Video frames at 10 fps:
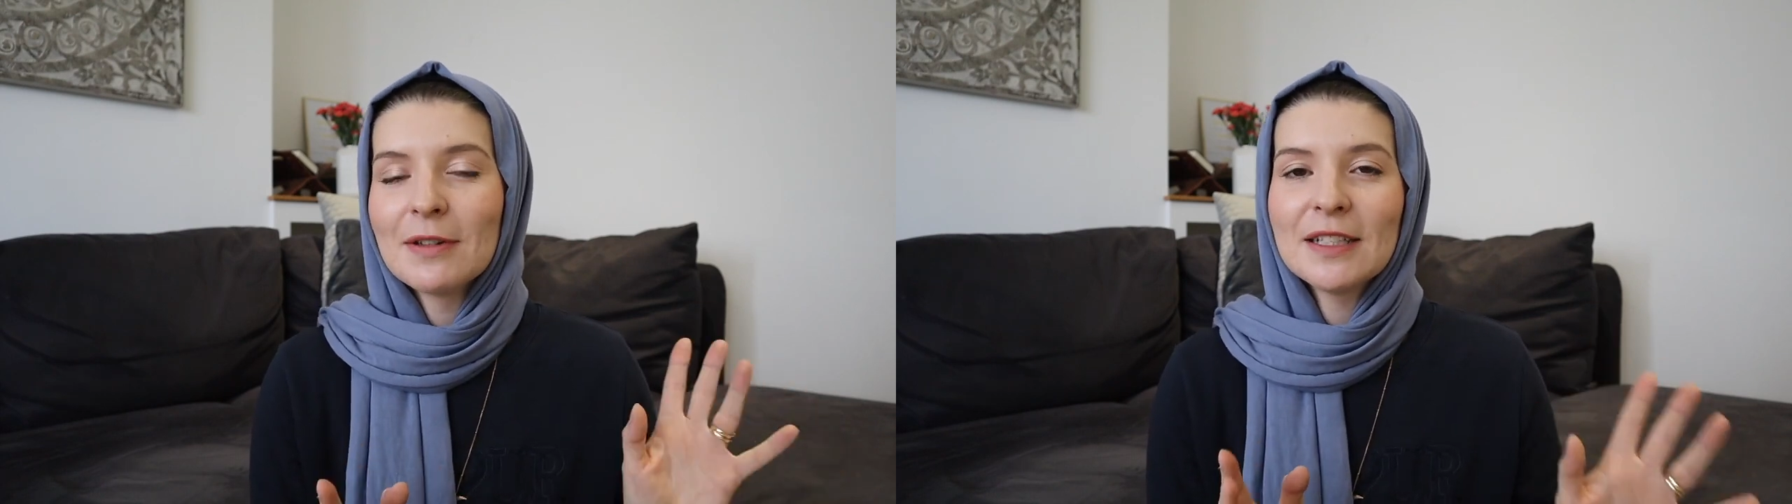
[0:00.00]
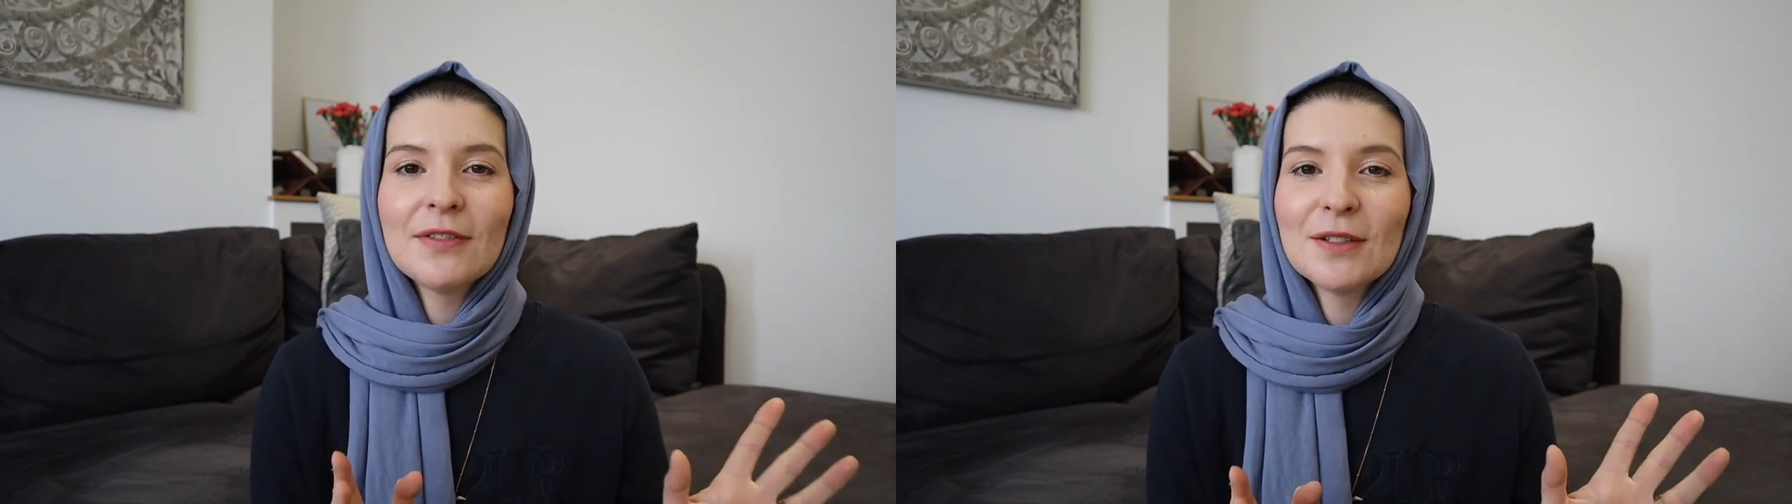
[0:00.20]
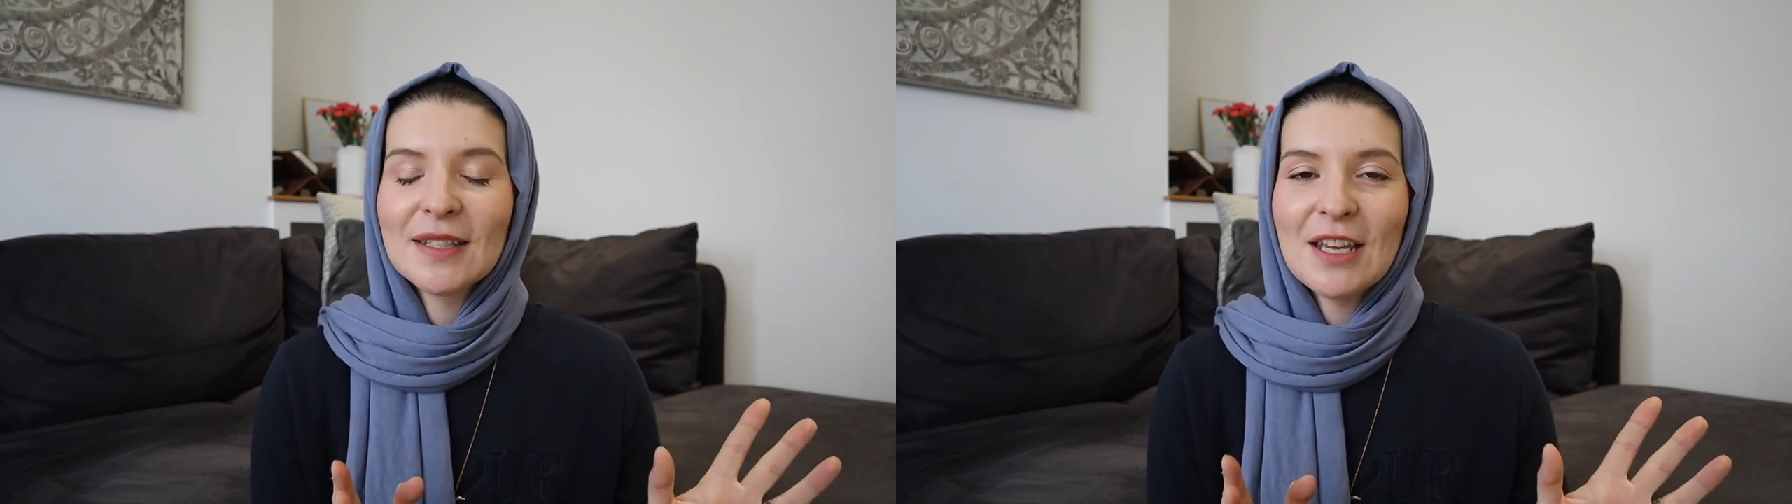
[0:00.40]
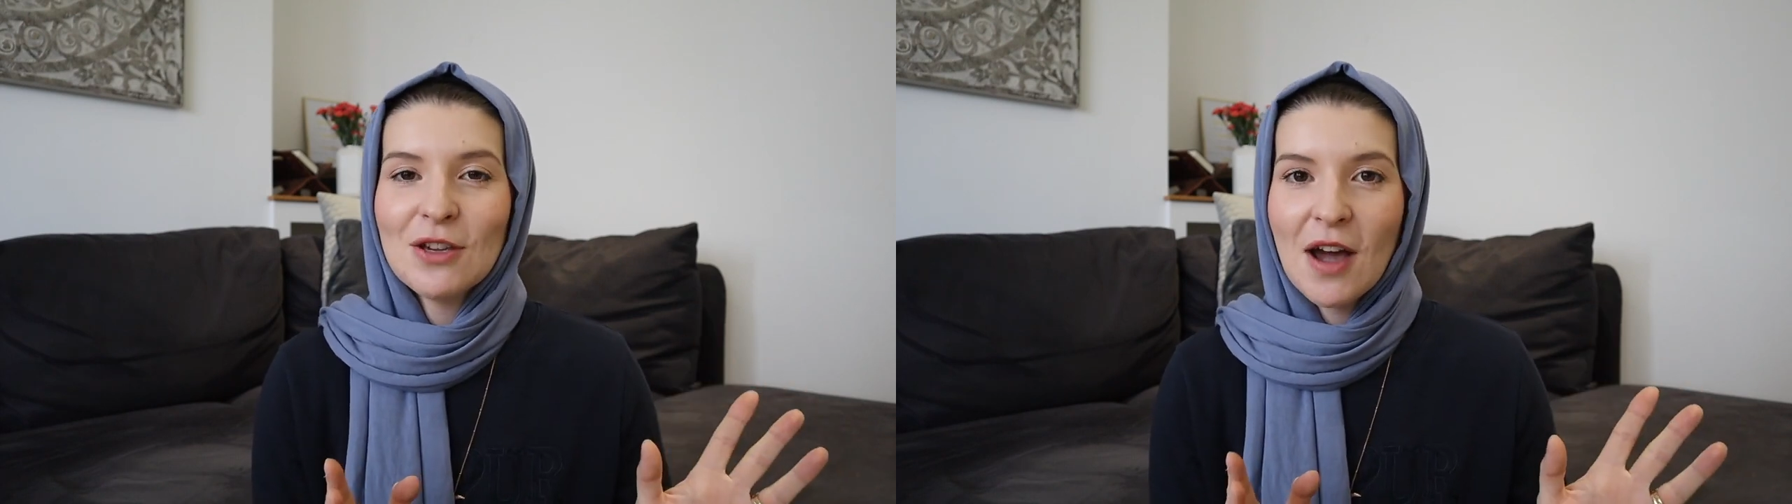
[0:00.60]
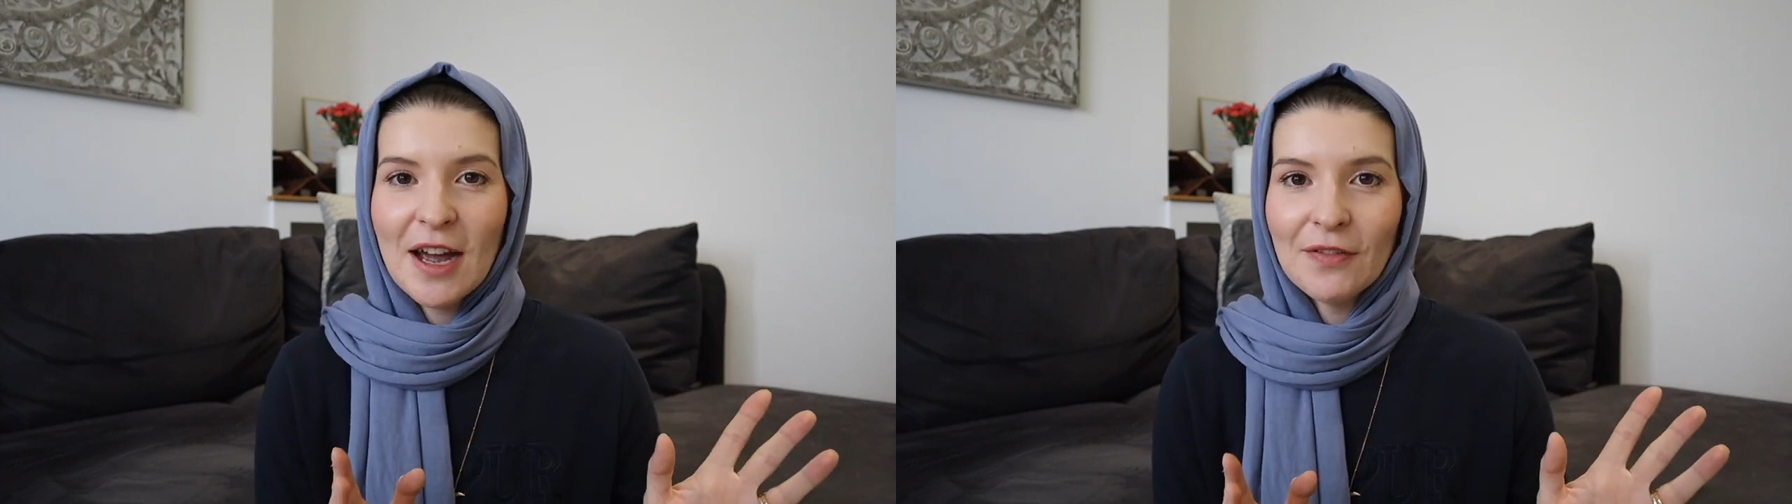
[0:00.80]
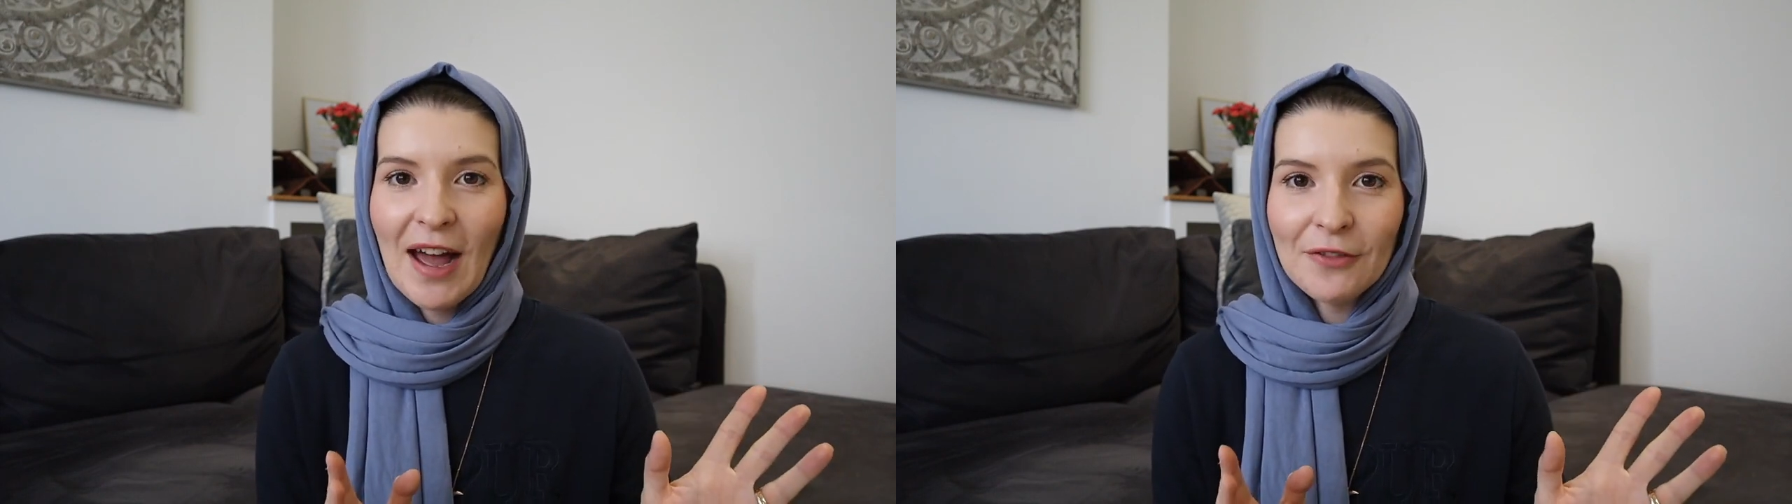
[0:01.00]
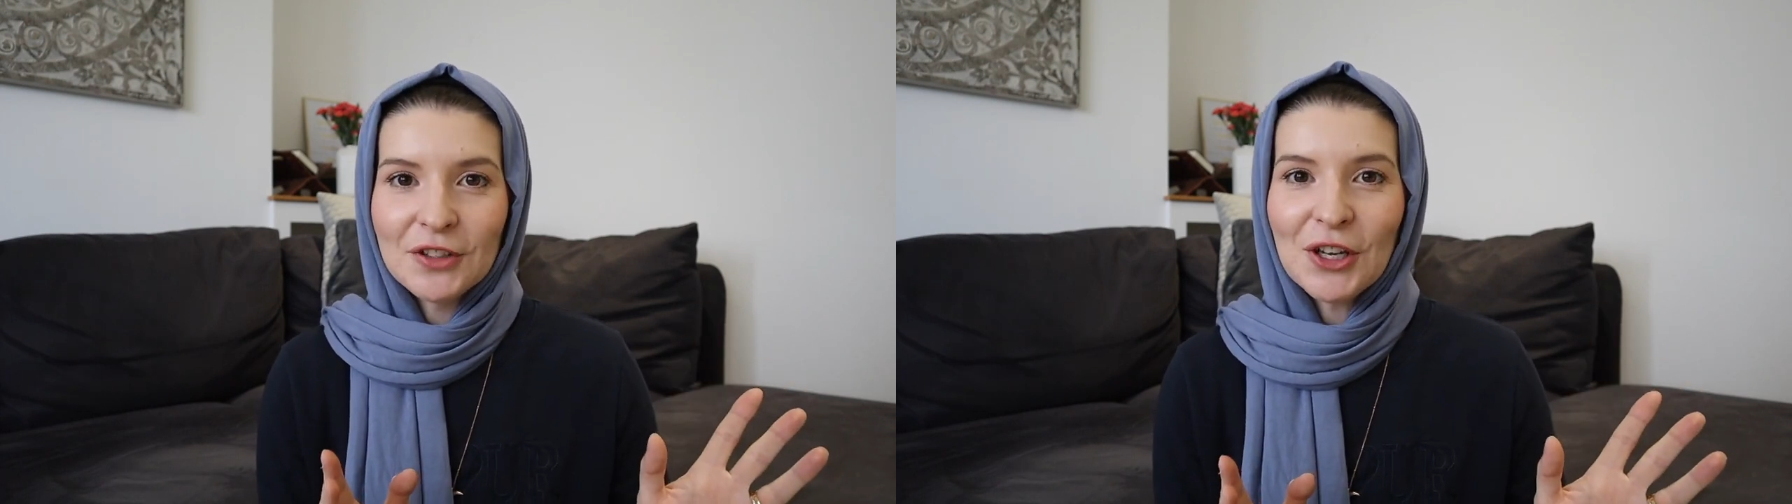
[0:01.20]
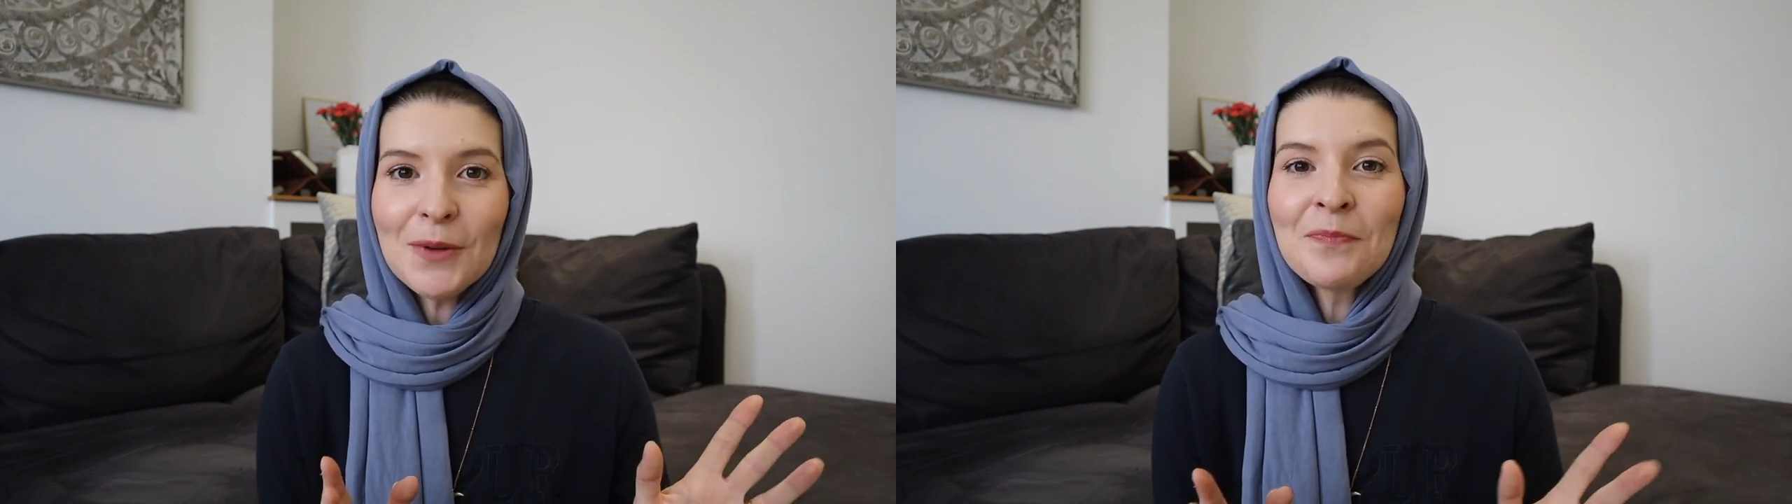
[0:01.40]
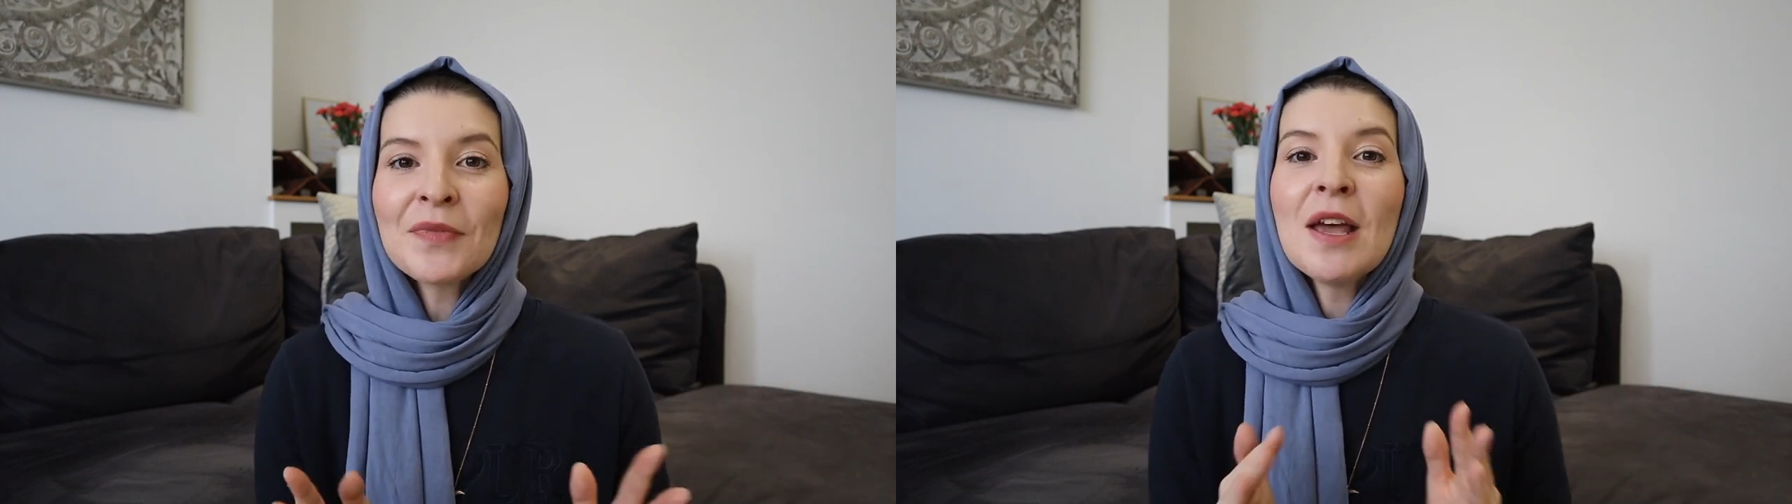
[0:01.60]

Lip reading: it feels like you kind of have to.